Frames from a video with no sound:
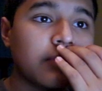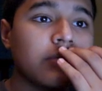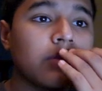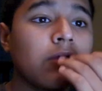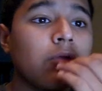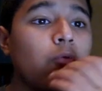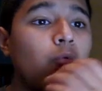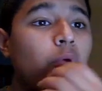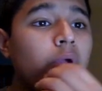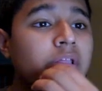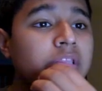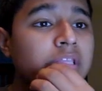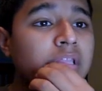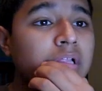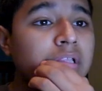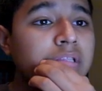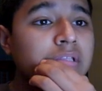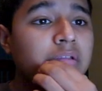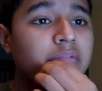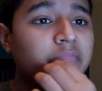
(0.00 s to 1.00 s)
It's in quick
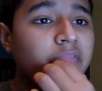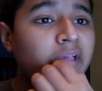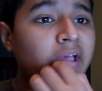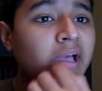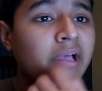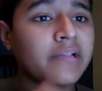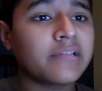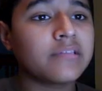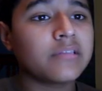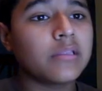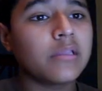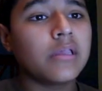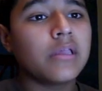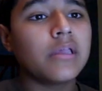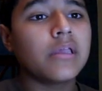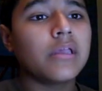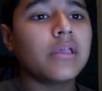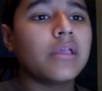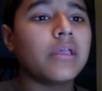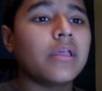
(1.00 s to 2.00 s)
styles and effects.
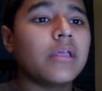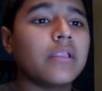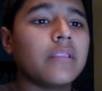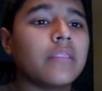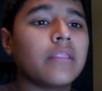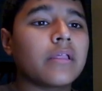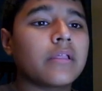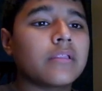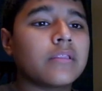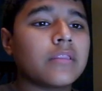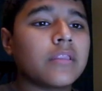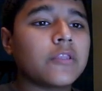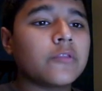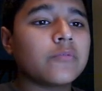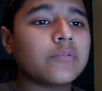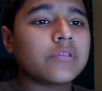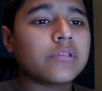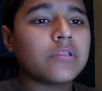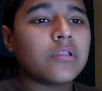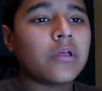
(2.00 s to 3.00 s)
Like this
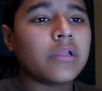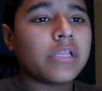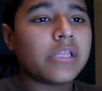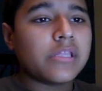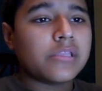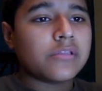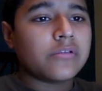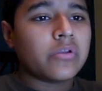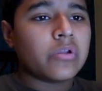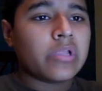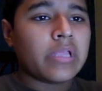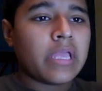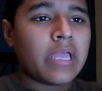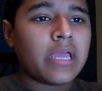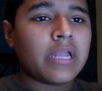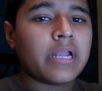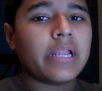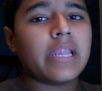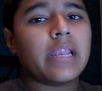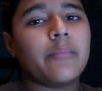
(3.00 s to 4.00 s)
one's a lot easier to
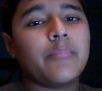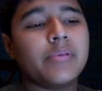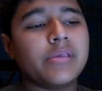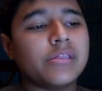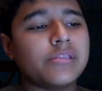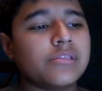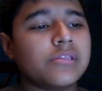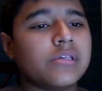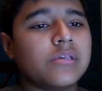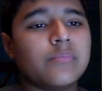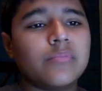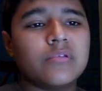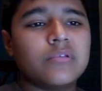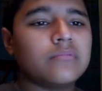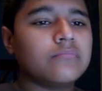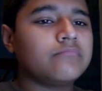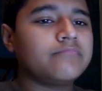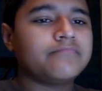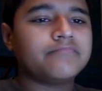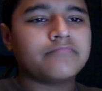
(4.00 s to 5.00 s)
get in a P C, but
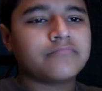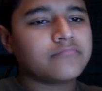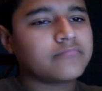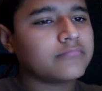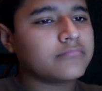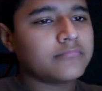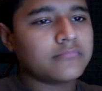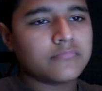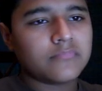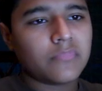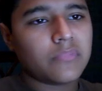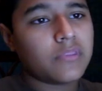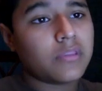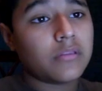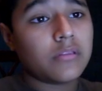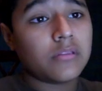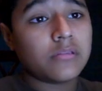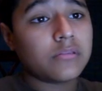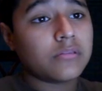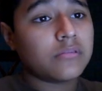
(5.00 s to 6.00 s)

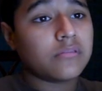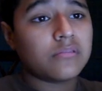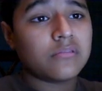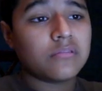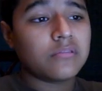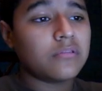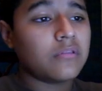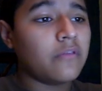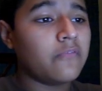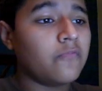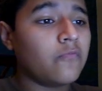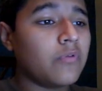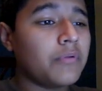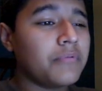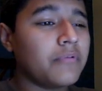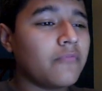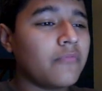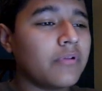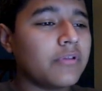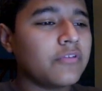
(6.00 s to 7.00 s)
it's. If when,
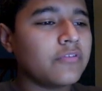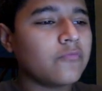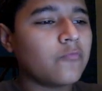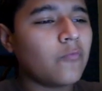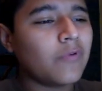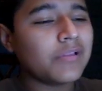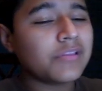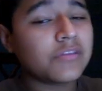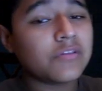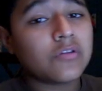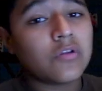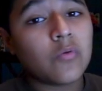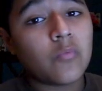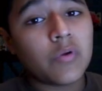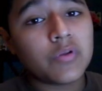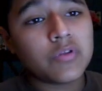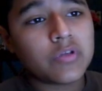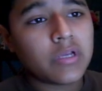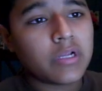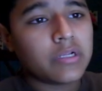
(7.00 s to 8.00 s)
when you once you know
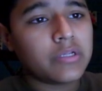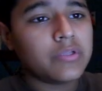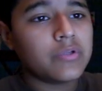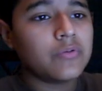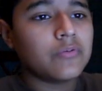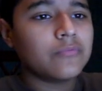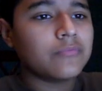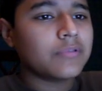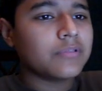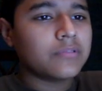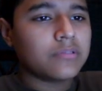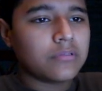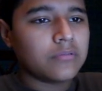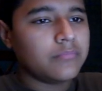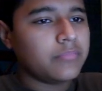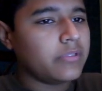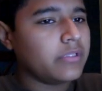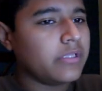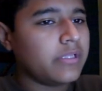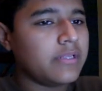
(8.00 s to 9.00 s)
what you gotta do, it's
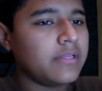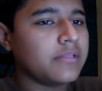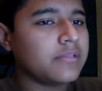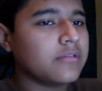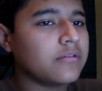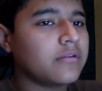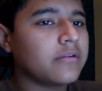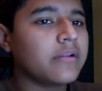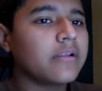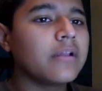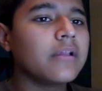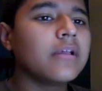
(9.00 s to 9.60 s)
completely easier.